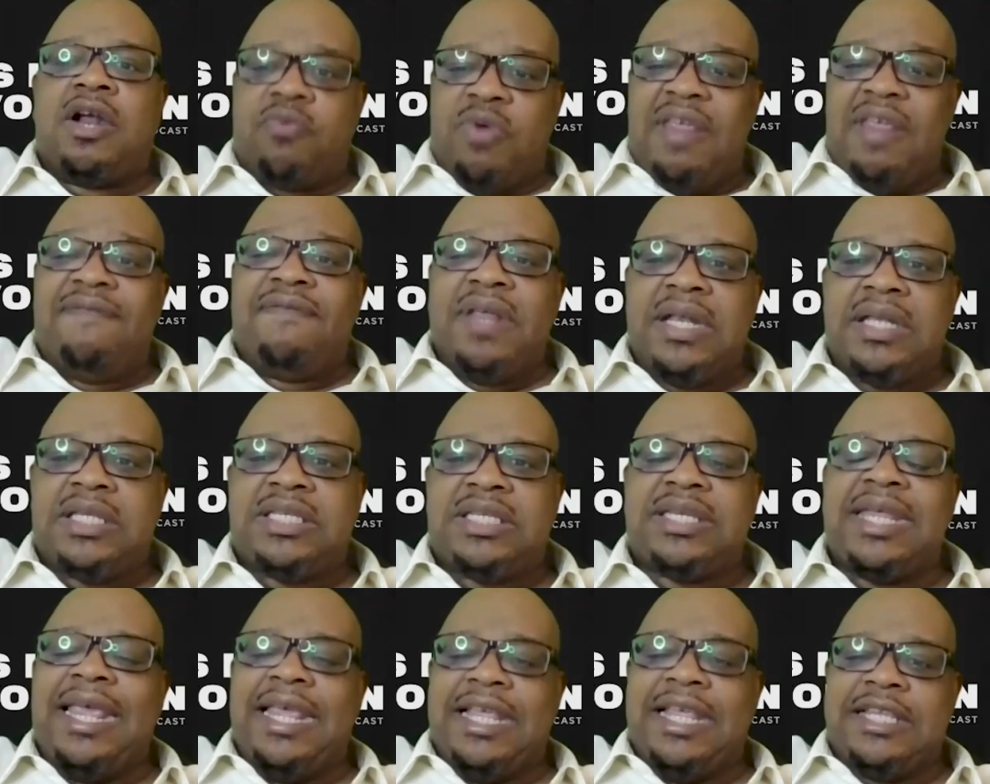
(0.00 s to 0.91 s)

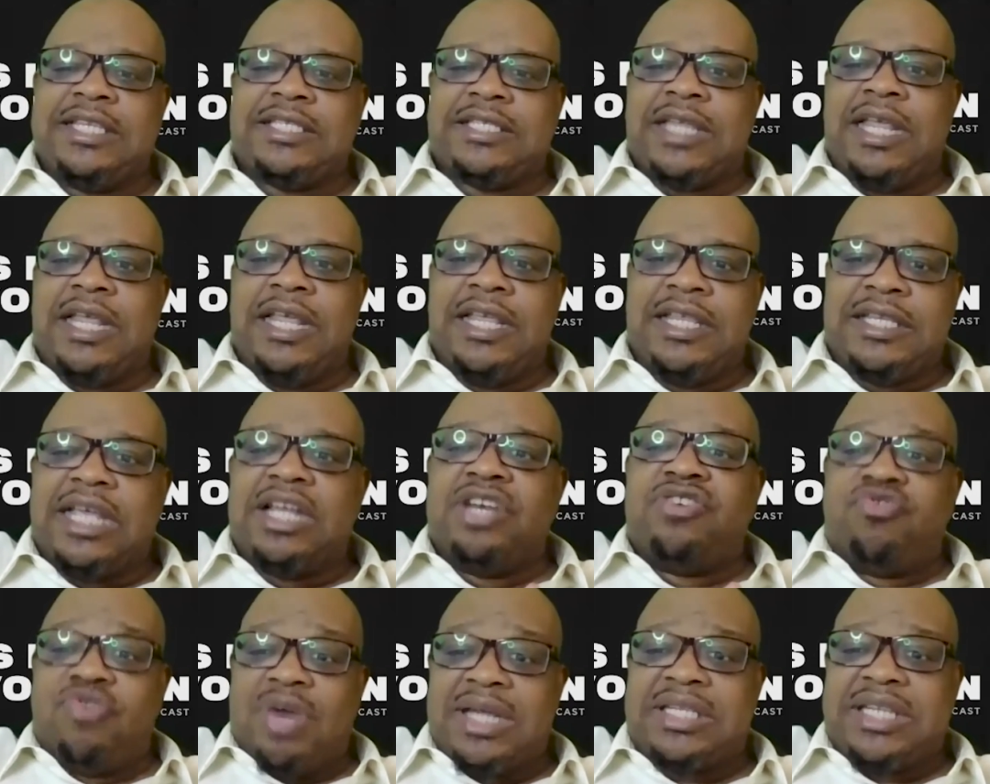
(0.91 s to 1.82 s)
grievance is is
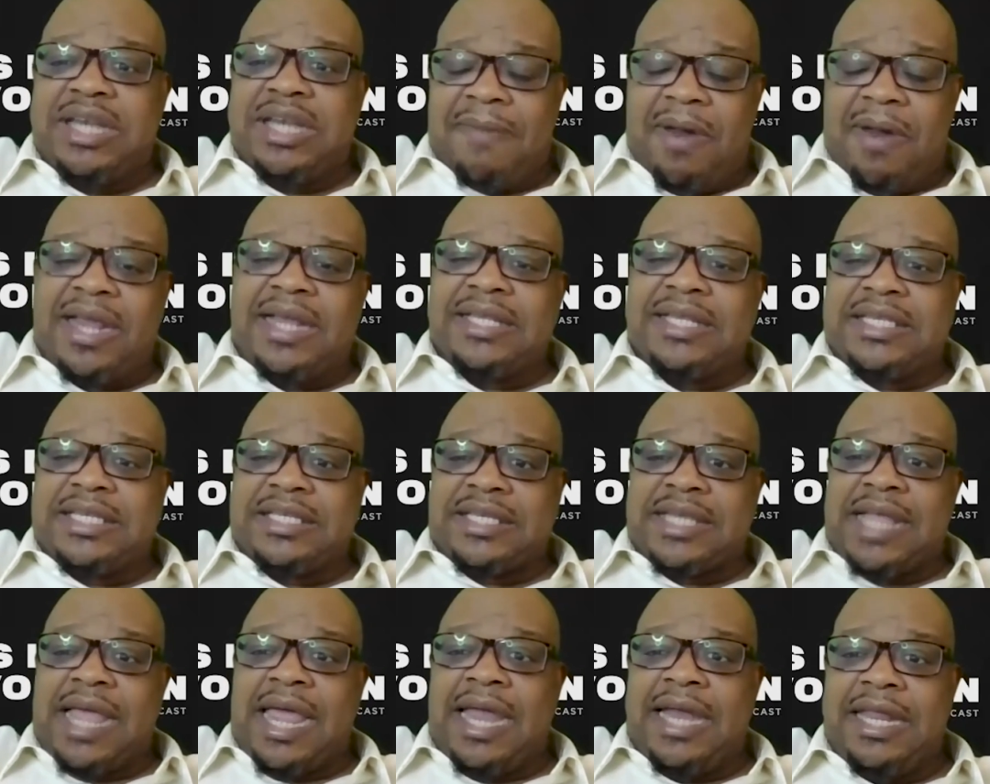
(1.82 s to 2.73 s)
addressed in American
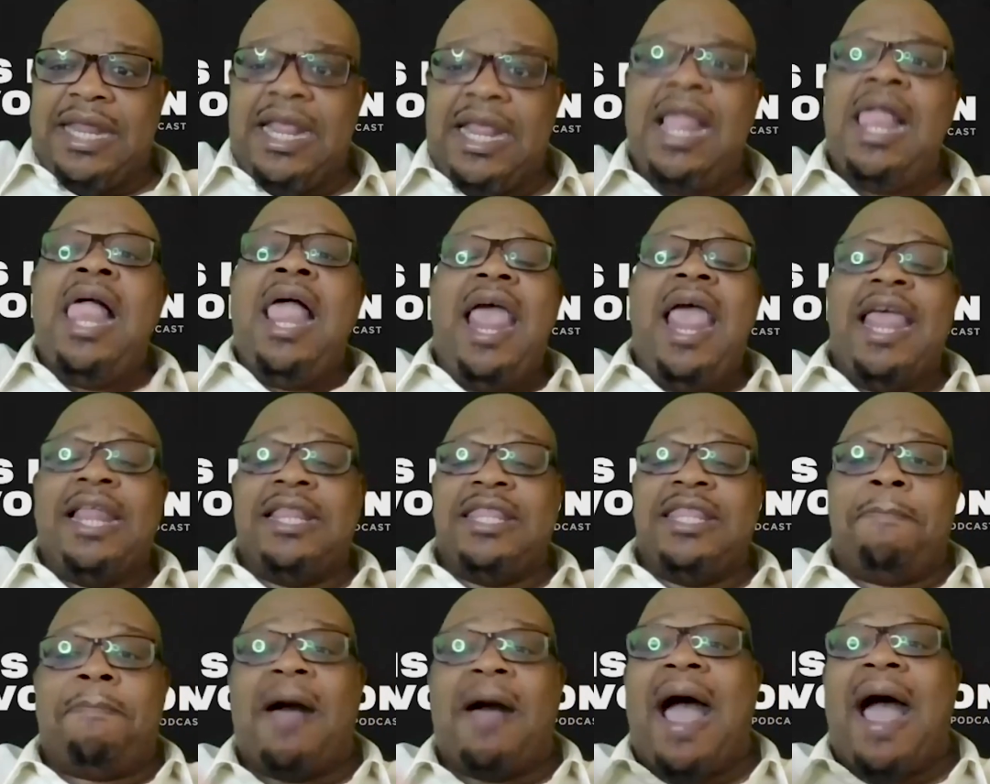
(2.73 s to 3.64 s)
society, and
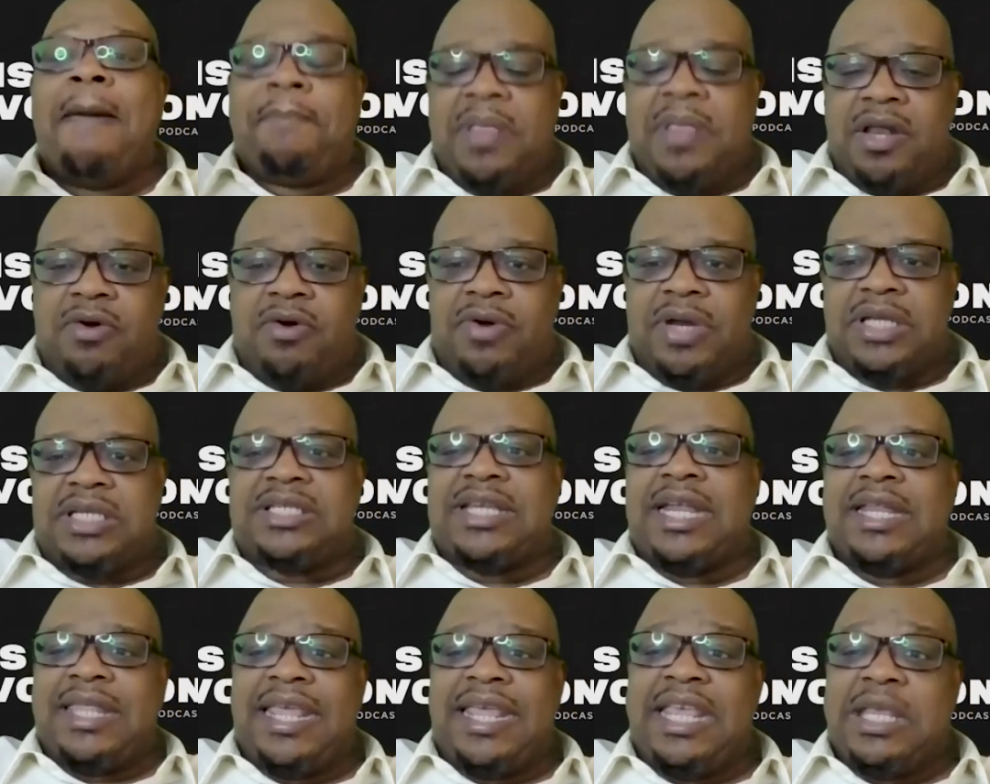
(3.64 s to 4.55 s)
the popularists.
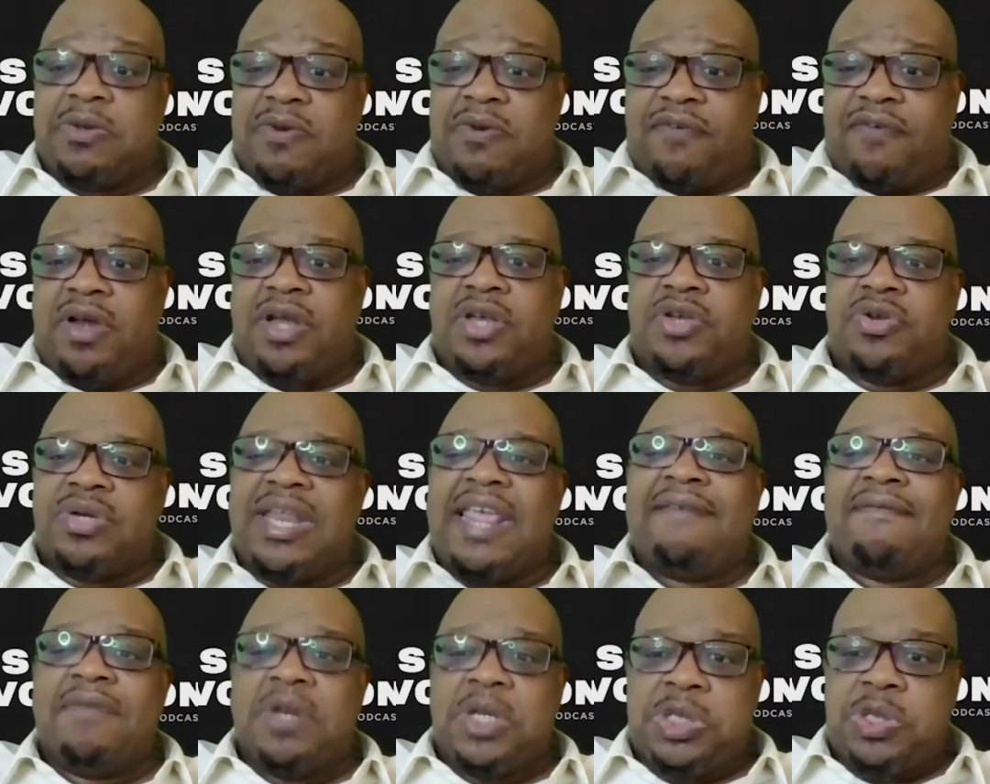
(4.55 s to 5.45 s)
I think he's referring to
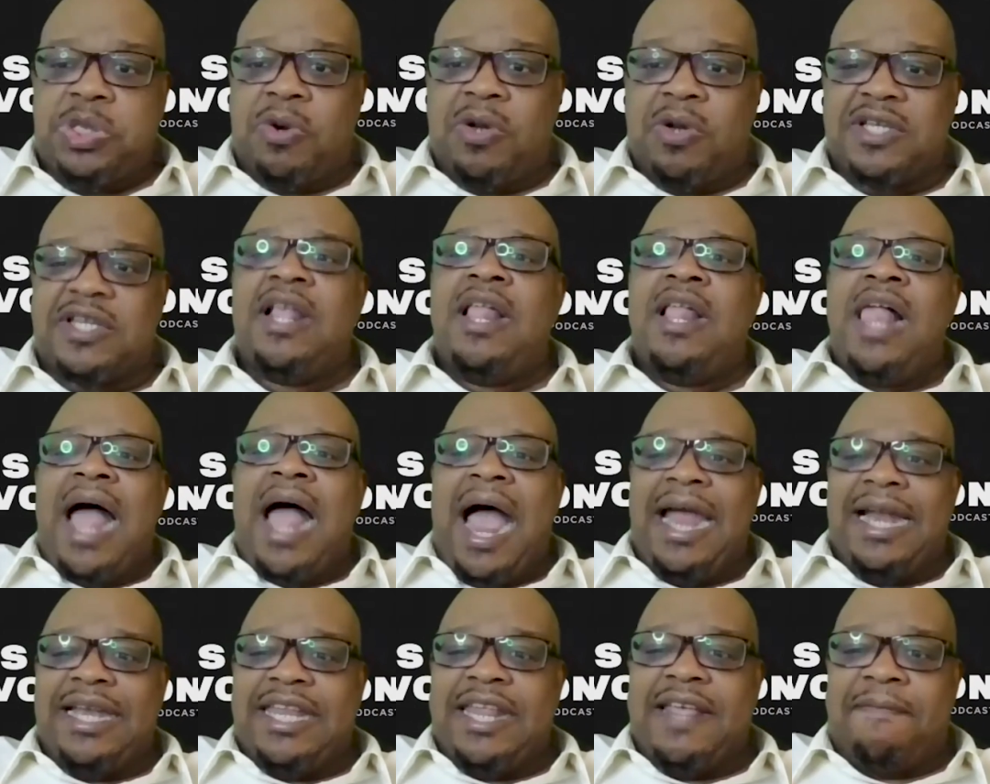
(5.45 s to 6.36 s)
David Shor's
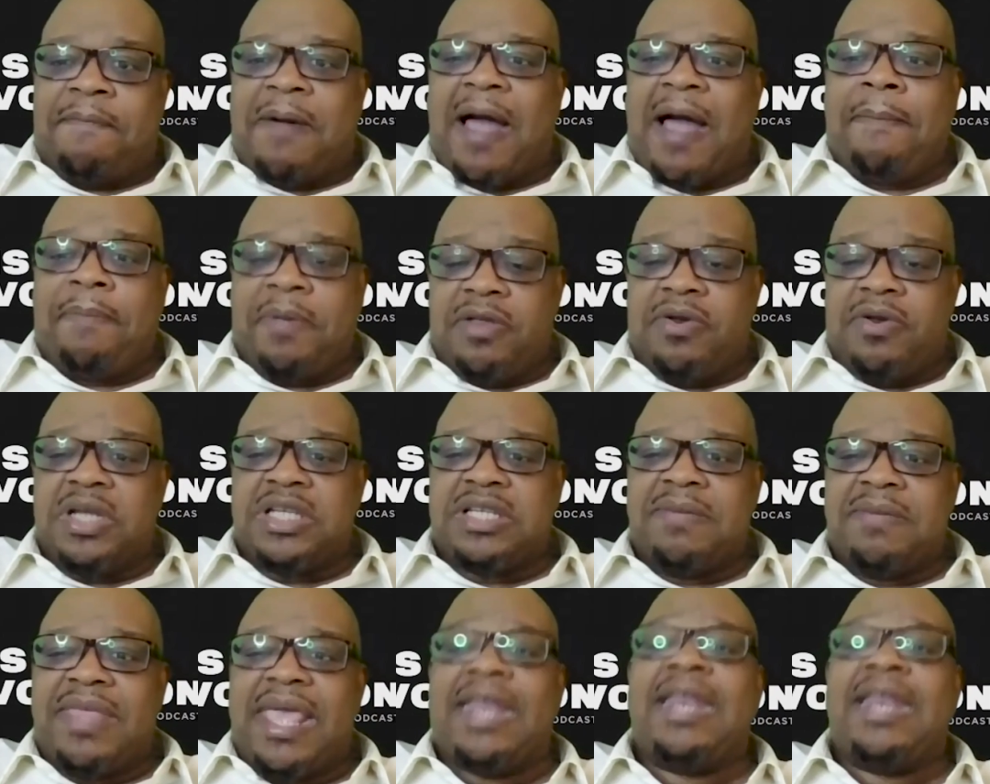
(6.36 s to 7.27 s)
idea of popularism